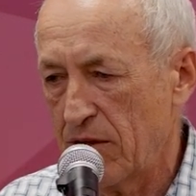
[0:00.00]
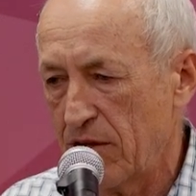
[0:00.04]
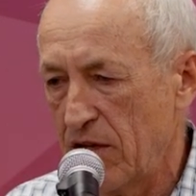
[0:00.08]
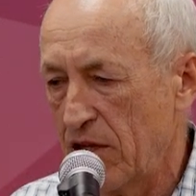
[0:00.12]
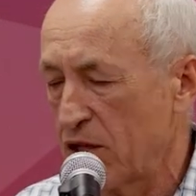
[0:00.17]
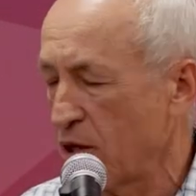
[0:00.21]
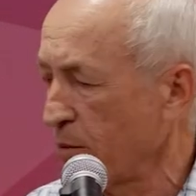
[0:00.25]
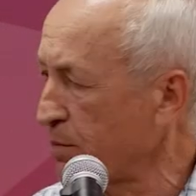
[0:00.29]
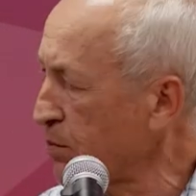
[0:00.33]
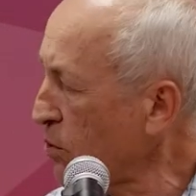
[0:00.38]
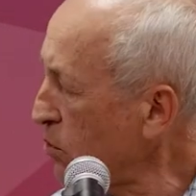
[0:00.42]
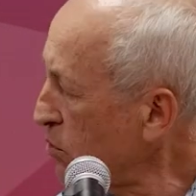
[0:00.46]

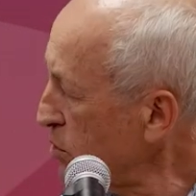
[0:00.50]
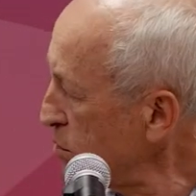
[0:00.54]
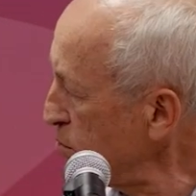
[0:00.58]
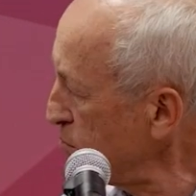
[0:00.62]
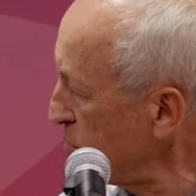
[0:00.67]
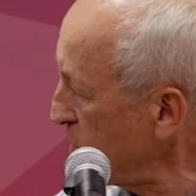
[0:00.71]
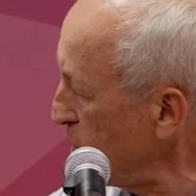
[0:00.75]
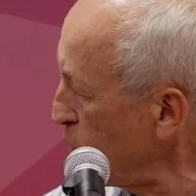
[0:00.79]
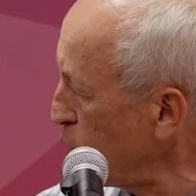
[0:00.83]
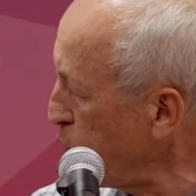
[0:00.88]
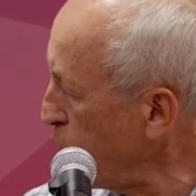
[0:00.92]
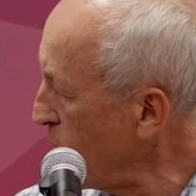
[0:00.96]
At
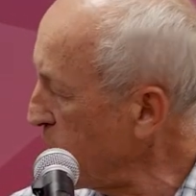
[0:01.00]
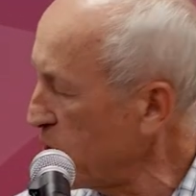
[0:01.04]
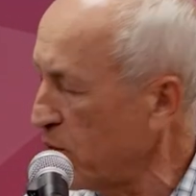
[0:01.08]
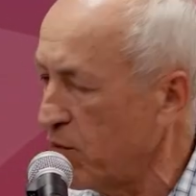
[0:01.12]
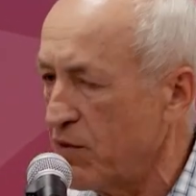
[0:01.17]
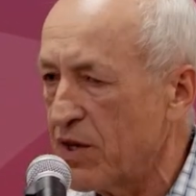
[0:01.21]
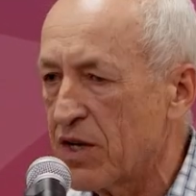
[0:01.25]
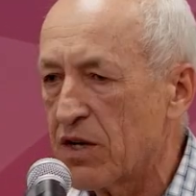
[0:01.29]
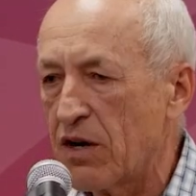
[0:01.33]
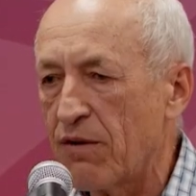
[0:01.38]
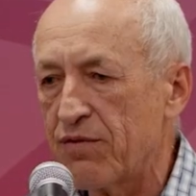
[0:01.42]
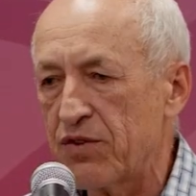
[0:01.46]
approximately 1
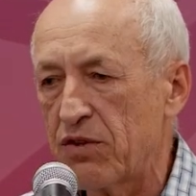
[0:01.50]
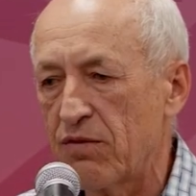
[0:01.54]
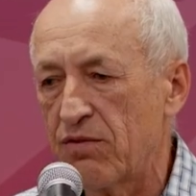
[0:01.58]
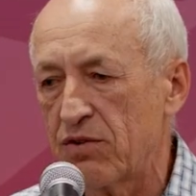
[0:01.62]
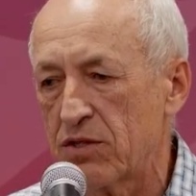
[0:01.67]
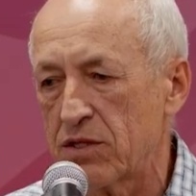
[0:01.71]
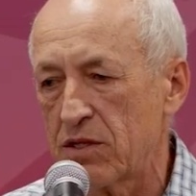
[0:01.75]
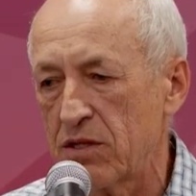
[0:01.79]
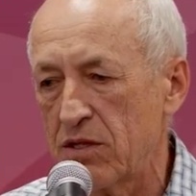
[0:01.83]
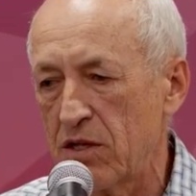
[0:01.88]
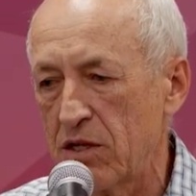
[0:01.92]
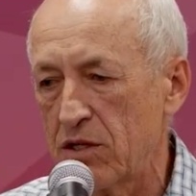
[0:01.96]
week after
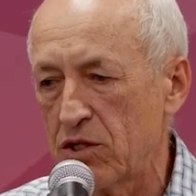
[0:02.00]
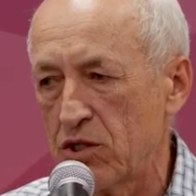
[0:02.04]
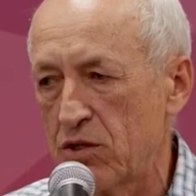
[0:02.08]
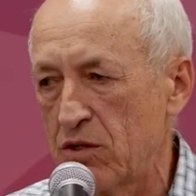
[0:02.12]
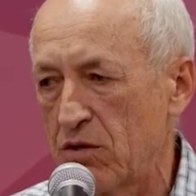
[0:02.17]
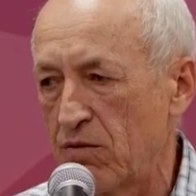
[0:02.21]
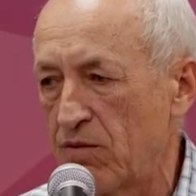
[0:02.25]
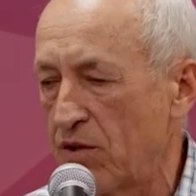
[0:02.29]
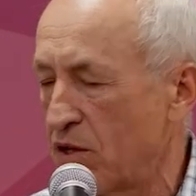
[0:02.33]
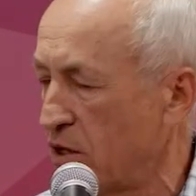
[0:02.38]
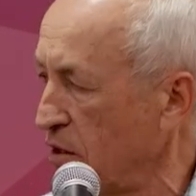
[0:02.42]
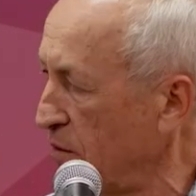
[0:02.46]

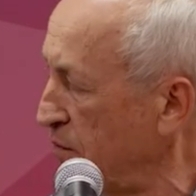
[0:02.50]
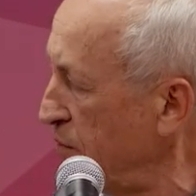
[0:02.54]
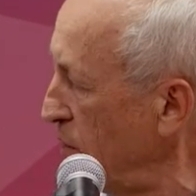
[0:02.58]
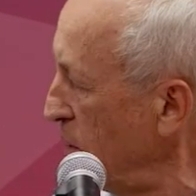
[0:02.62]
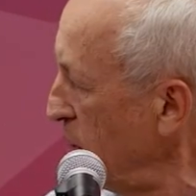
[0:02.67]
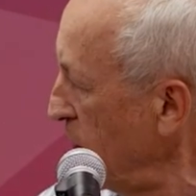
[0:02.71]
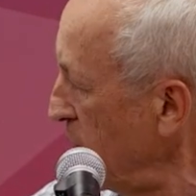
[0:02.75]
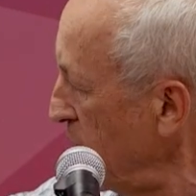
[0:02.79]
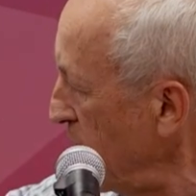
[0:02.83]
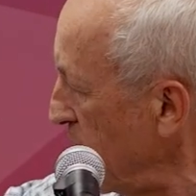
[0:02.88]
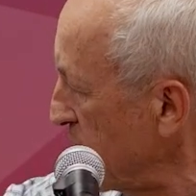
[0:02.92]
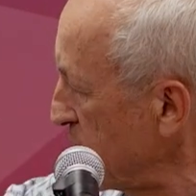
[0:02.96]
vaccination, we have
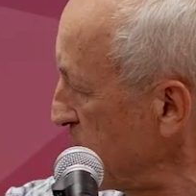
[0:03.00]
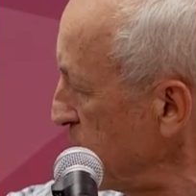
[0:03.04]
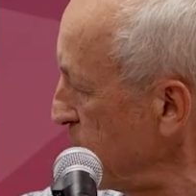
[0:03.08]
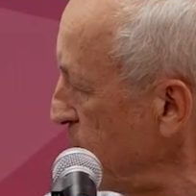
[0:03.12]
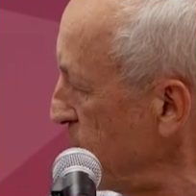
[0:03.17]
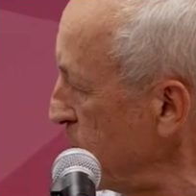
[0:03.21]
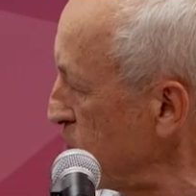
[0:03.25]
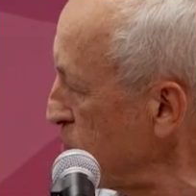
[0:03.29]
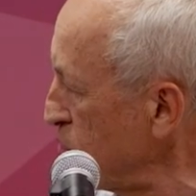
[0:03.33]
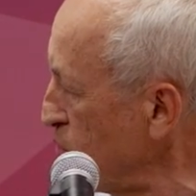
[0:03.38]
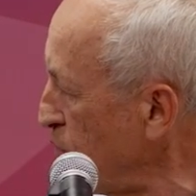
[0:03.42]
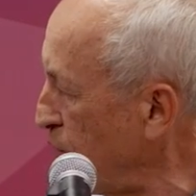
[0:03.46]

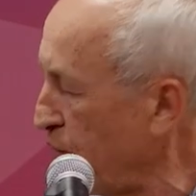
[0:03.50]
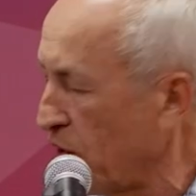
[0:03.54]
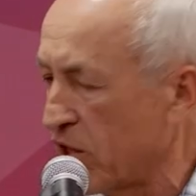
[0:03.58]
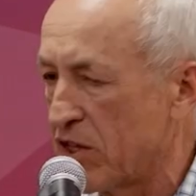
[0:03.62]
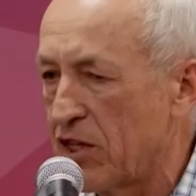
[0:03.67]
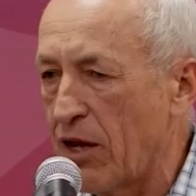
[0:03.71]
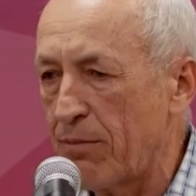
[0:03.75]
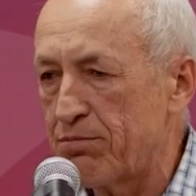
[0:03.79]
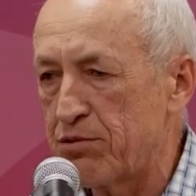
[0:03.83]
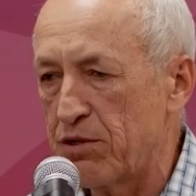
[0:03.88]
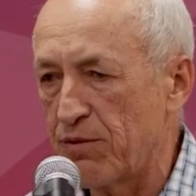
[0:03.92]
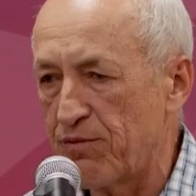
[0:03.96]
activation of
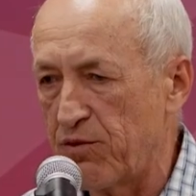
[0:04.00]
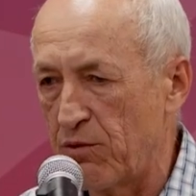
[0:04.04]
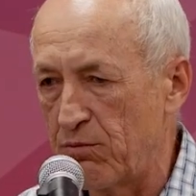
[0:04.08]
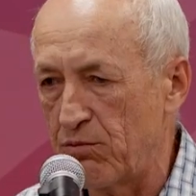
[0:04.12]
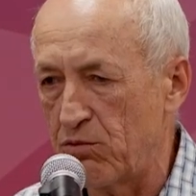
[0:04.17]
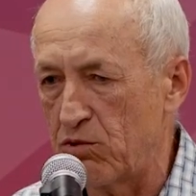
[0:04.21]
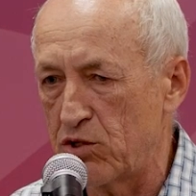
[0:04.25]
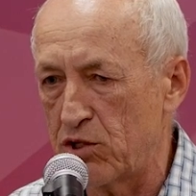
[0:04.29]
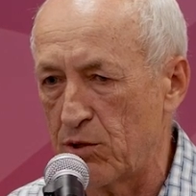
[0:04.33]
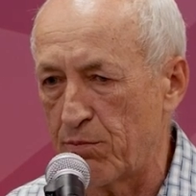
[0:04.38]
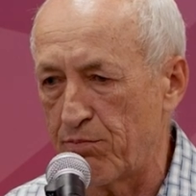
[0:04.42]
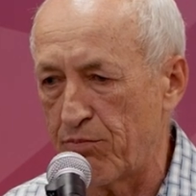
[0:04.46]
adaptive
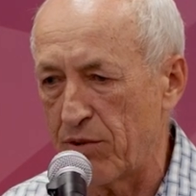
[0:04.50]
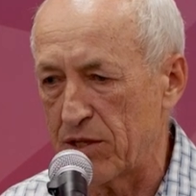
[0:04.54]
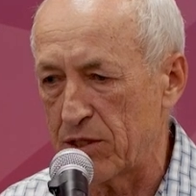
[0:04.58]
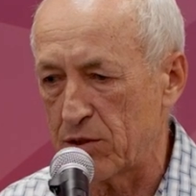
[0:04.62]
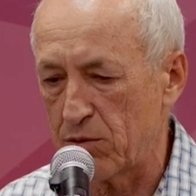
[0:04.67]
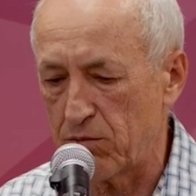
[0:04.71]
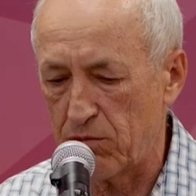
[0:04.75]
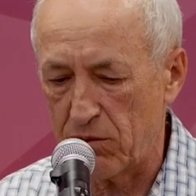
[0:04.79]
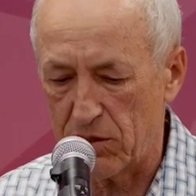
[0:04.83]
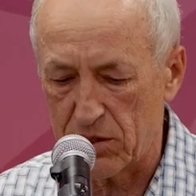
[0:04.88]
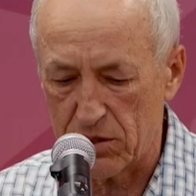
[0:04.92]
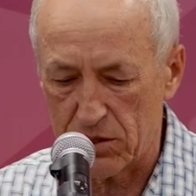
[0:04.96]
immunity
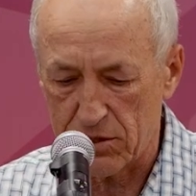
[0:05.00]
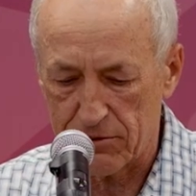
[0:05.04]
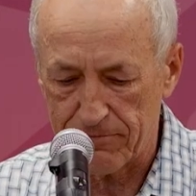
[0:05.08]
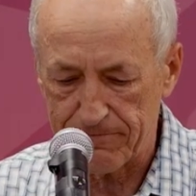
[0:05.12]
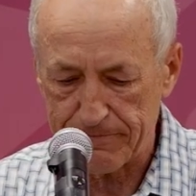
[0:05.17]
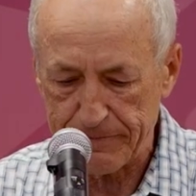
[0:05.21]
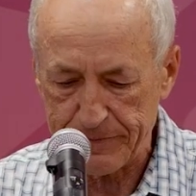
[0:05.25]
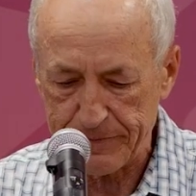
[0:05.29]
pathways.